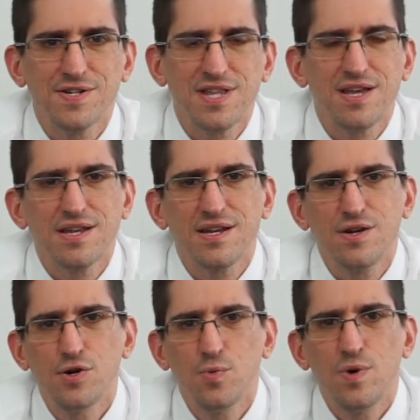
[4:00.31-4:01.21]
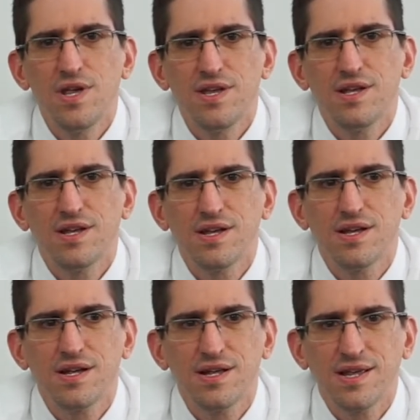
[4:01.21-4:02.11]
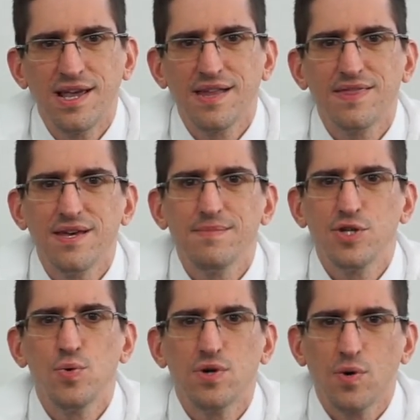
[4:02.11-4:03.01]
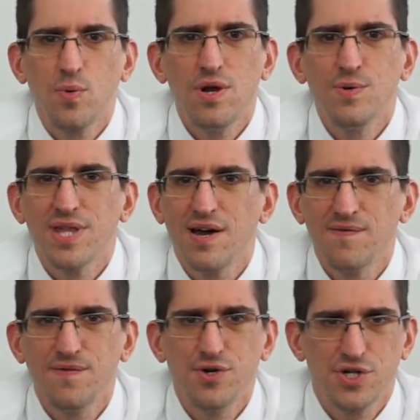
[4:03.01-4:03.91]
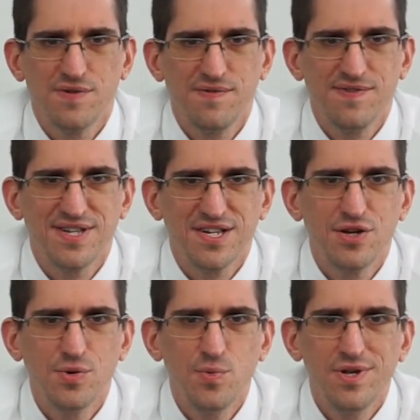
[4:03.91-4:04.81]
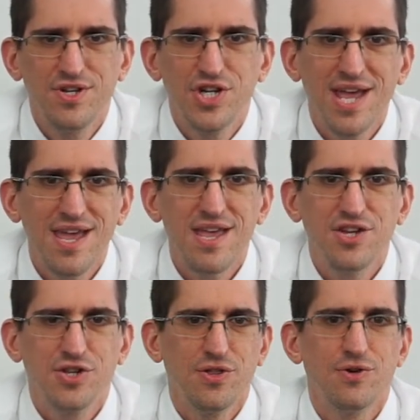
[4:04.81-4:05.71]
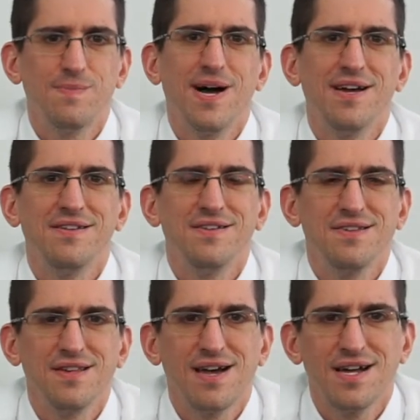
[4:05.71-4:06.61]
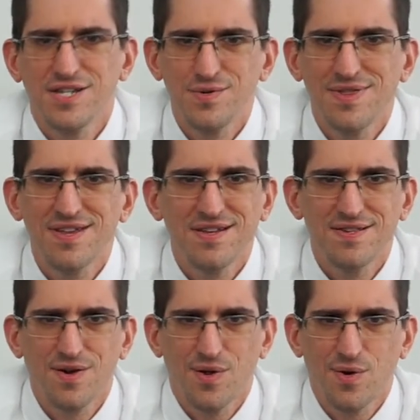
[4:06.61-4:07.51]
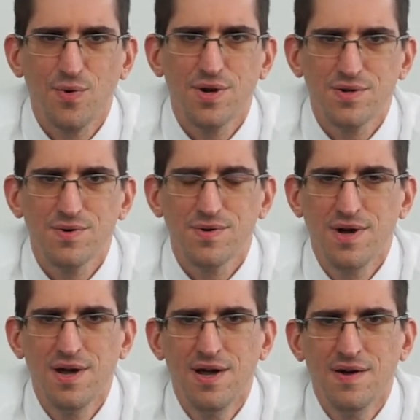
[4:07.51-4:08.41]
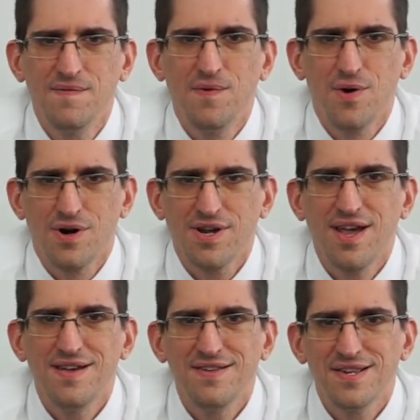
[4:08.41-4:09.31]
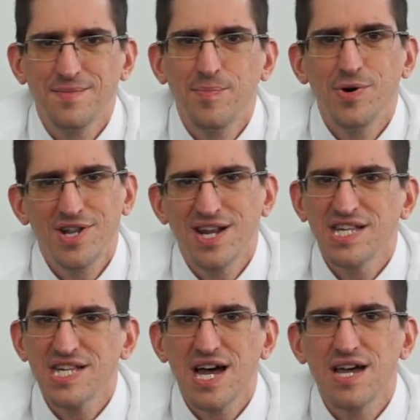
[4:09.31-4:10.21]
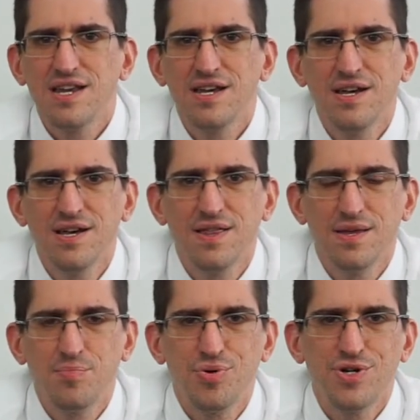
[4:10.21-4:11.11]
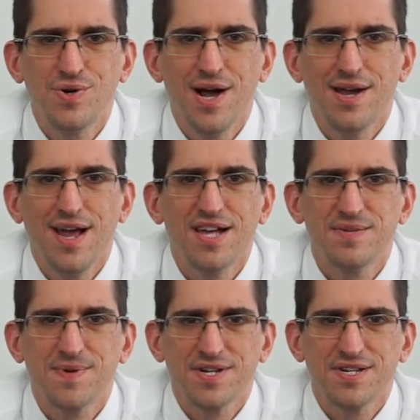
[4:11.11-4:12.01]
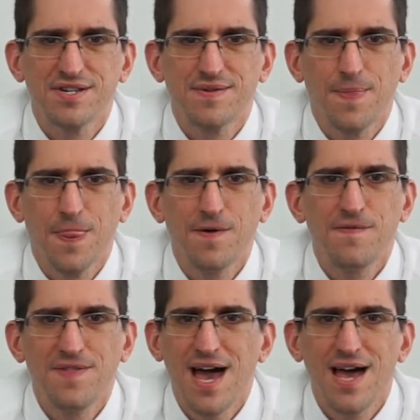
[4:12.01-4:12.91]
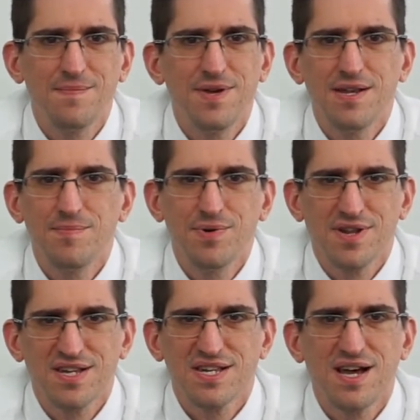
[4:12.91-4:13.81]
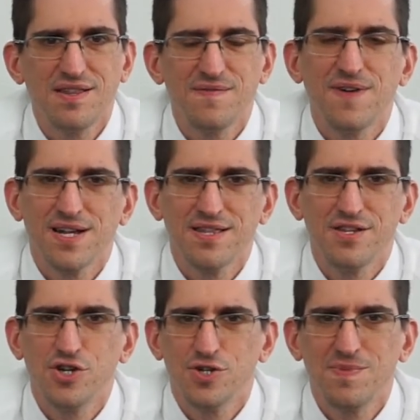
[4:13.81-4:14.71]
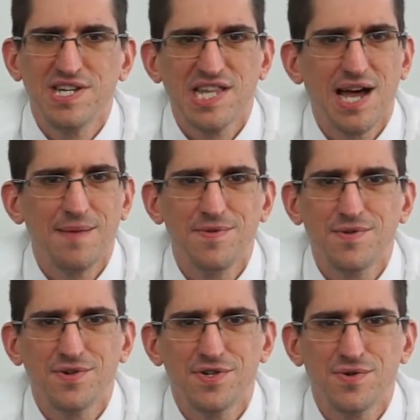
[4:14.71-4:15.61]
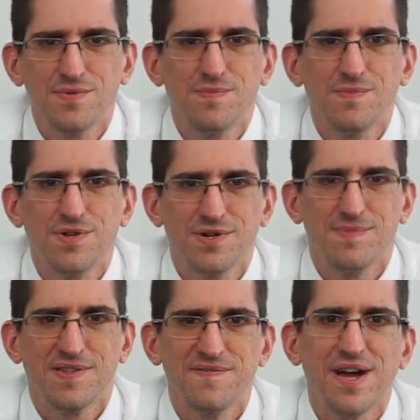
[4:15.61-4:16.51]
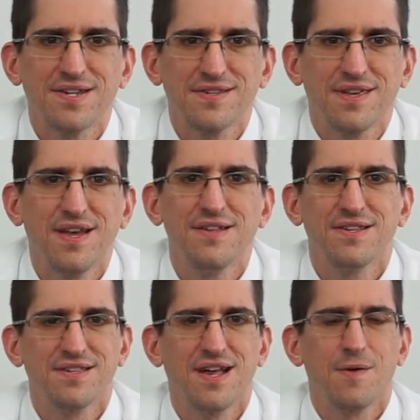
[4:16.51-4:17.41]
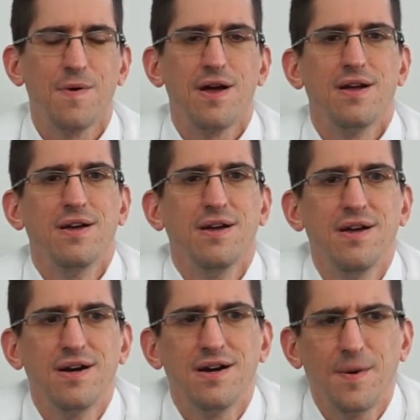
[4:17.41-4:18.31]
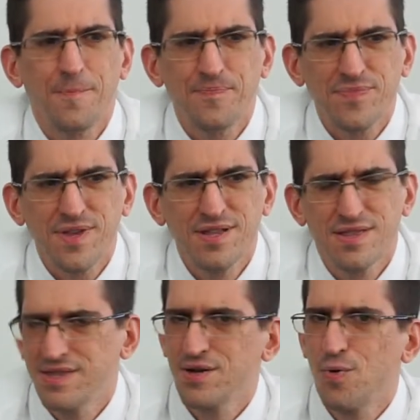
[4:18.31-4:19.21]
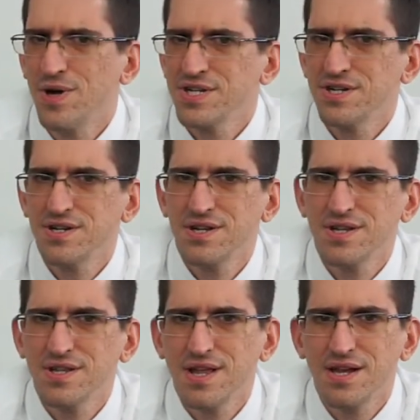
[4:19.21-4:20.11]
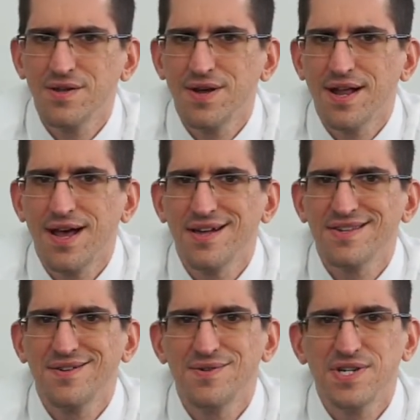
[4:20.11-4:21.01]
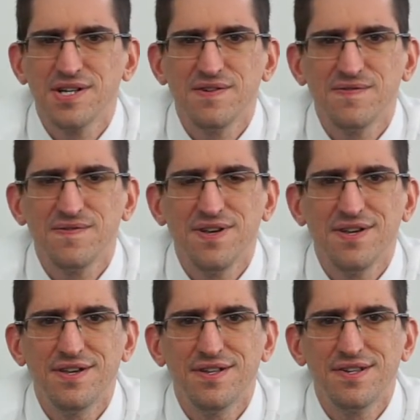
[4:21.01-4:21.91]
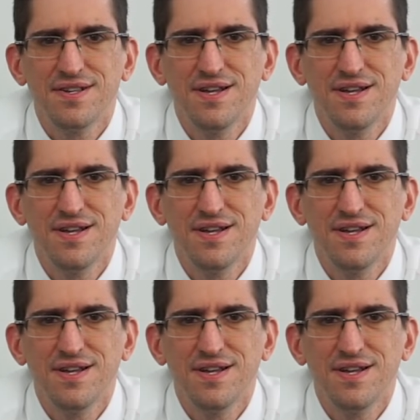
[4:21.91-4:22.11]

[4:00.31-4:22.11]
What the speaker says: thing. Could we get them to agree with our version of events? Could we change their minds as to things that are critical for our case? And putting aside the pre-trial aspects of that, meaning putting aside the fact that the judge may stop you because you're talking about the facts of the case, etc., the question that you got to ask yourself is,